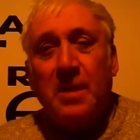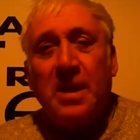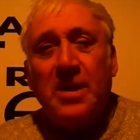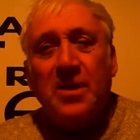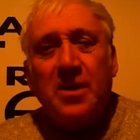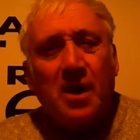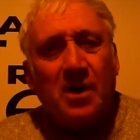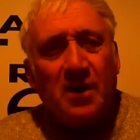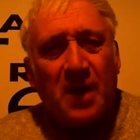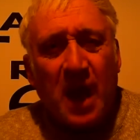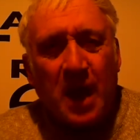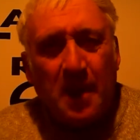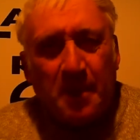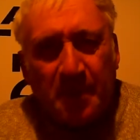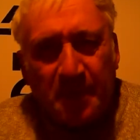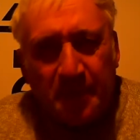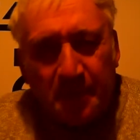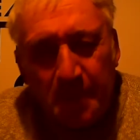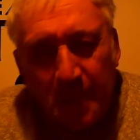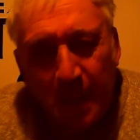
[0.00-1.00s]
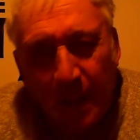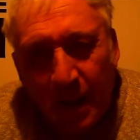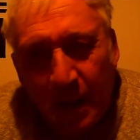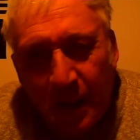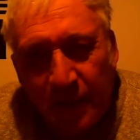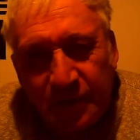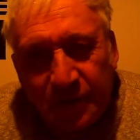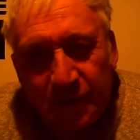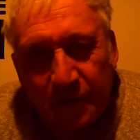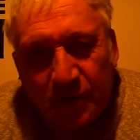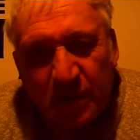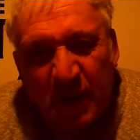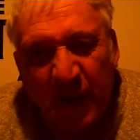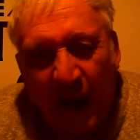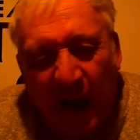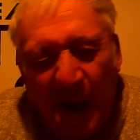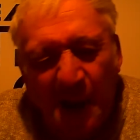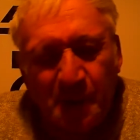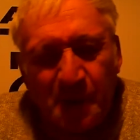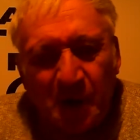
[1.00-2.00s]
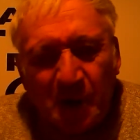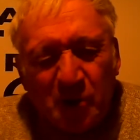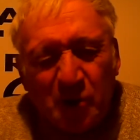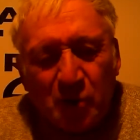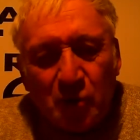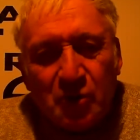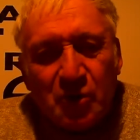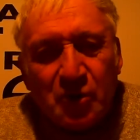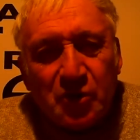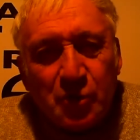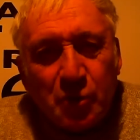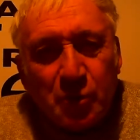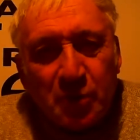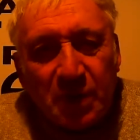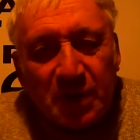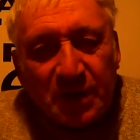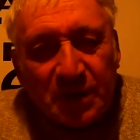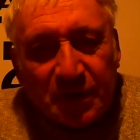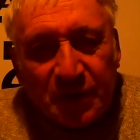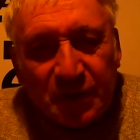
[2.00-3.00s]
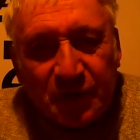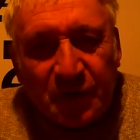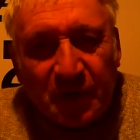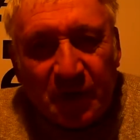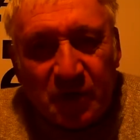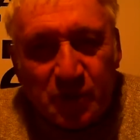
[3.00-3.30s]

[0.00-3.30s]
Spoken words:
not happen. Certainly I'm not going to do it at this stage,